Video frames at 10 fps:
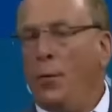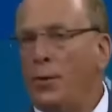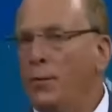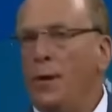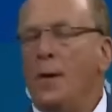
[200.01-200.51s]

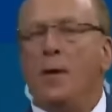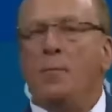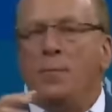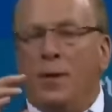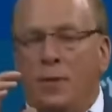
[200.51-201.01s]
No,
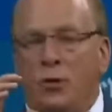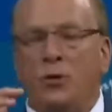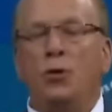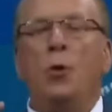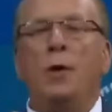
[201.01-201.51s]
the
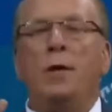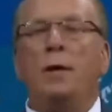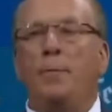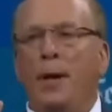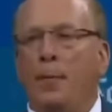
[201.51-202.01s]

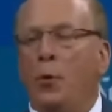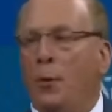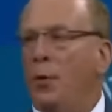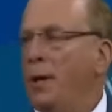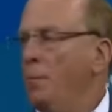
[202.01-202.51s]
majority of
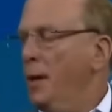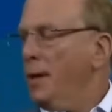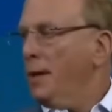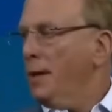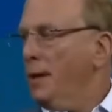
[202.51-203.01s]
people who are putting
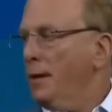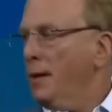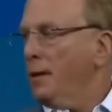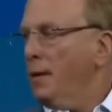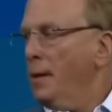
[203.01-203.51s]
money in an
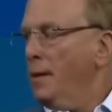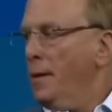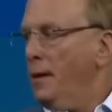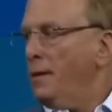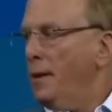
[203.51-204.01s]
index, in
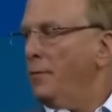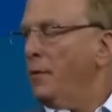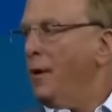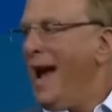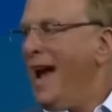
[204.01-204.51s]
an
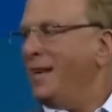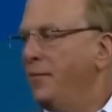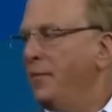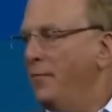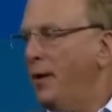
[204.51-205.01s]
ETFs are
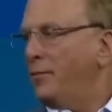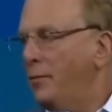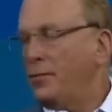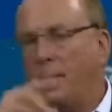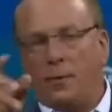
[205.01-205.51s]
active
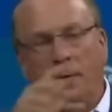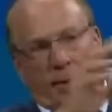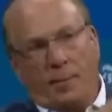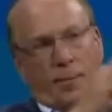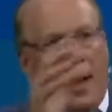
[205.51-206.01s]
investors that are
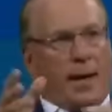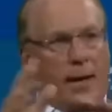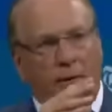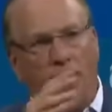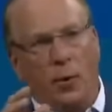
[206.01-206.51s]

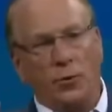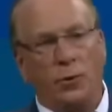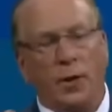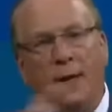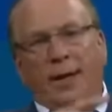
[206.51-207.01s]
buying exposure.